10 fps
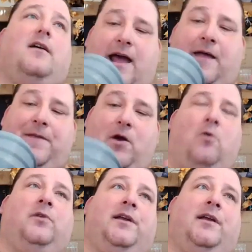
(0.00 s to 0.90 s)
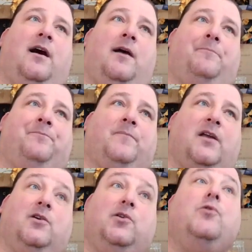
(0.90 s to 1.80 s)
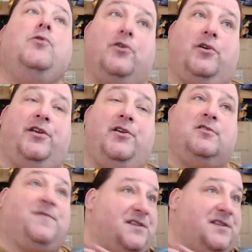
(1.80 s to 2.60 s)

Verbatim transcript: And the only um, glue you're going to use